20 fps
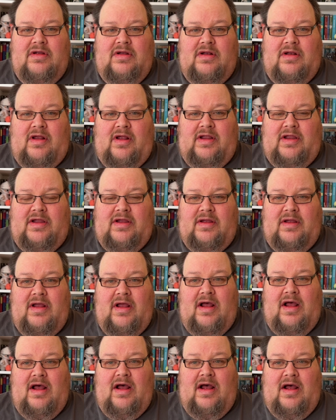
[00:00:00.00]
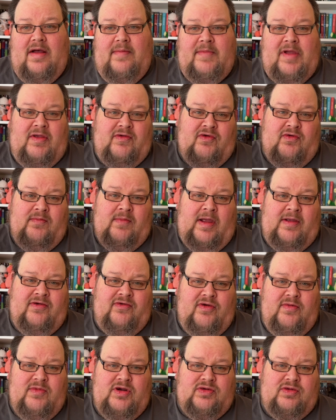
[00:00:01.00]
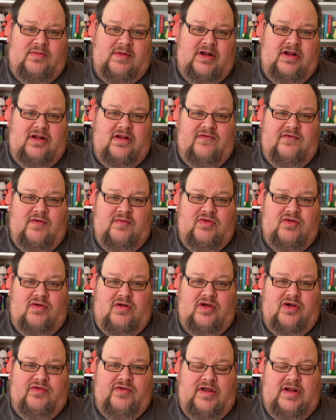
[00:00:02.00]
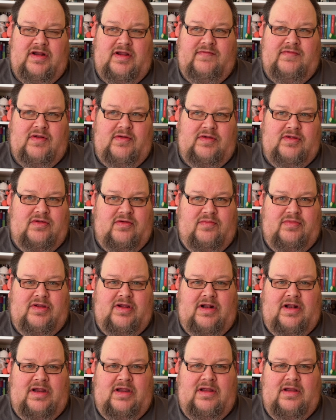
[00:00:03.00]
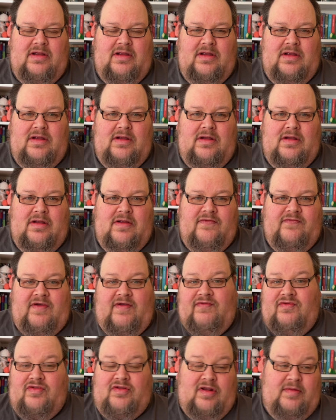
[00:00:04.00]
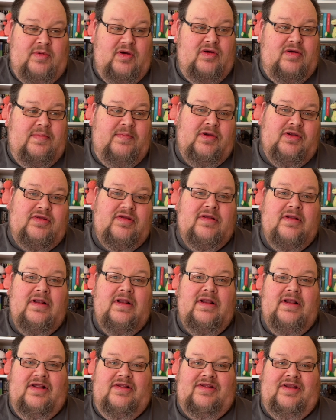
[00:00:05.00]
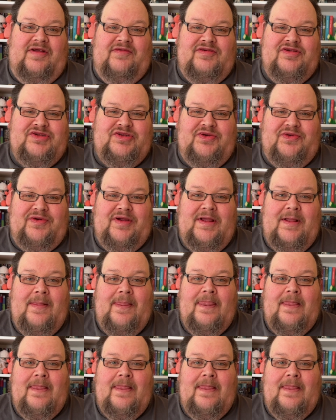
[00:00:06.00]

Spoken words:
like Make Room, which was made into film Soylent Green, even though it's not particularly faithful to the book, but it's another story.